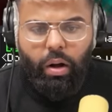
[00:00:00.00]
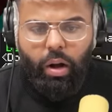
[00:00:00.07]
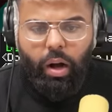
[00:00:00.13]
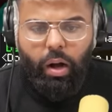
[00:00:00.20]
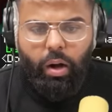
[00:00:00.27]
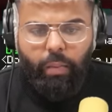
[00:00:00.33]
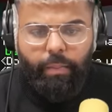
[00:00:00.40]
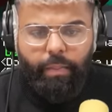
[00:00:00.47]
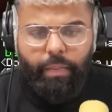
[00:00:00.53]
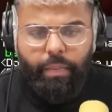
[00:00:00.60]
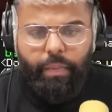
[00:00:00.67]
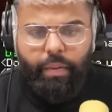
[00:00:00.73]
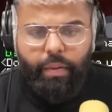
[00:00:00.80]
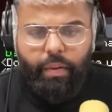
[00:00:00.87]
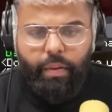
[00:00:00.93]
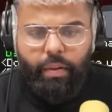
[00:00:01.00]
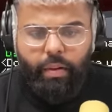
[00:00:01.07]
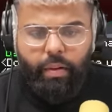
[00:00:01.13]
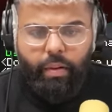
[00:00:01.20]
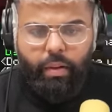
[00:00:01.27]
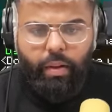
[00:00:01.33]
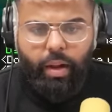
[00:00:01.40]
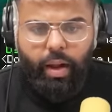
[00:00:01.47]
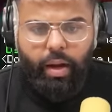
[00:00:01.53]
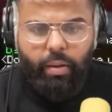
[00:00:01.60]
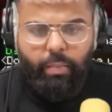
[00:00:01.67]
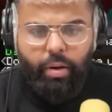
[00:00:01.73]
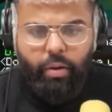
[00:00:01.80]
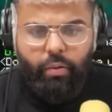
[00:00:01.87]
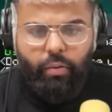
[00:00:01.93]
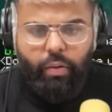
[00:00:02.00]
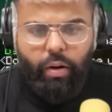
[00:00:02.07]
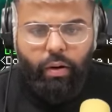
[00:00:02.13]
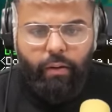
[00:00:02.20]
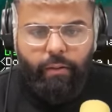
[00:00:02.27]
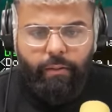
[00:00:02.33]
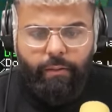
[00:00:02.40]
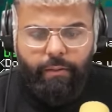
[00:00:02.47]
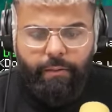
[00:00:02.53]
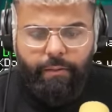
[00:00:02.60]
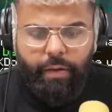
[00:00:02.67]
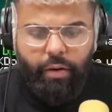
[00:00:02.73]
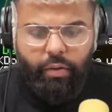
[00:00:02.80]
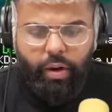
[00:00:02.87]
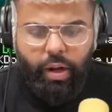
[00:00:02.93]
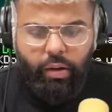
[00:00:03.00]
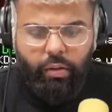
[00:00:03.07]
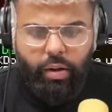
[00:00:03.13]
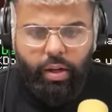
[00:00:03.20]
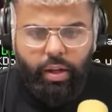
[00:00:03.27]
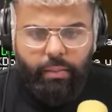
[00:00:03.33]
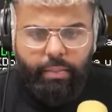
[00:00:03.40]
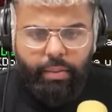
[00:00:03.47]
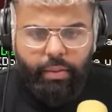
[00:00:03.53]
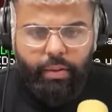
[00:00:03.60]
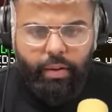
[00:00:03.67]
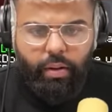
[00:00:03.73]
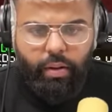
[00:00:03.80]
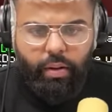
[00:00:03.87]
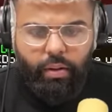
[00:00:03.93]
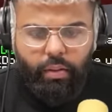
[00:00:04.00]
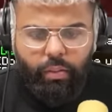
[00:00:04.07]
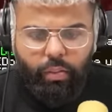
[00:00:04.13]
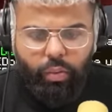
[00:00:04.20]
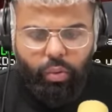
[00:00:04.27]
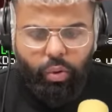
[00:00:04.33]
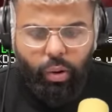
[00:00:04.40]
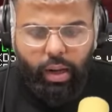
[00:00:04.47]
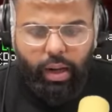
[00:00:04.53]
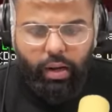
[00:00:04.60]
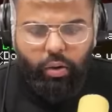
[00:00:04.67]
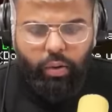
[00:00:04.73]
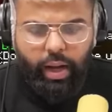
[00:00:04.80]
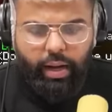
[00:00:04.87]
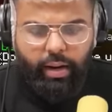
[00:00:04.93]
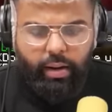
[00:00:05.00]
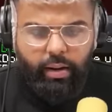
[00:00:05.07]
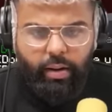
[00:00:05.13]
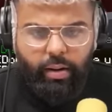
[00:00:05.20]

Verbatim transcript: oh and the pole fell down deep. We'll quickly go get it.